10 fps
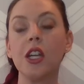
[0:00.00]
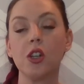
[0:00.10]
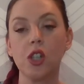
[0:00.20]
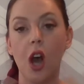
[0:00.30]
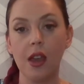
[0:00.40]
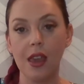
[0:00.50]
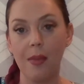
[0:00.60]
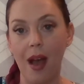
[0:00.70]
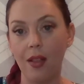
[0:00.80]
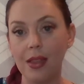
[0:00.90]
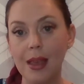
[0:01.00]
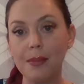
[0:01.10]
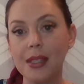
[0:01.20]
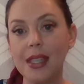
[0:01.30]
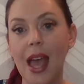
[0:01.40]
you're talking about
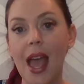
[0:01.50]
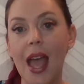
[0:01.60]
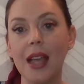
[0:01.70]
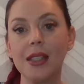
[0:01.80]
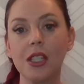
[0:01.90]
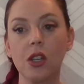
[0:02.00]
lip scents,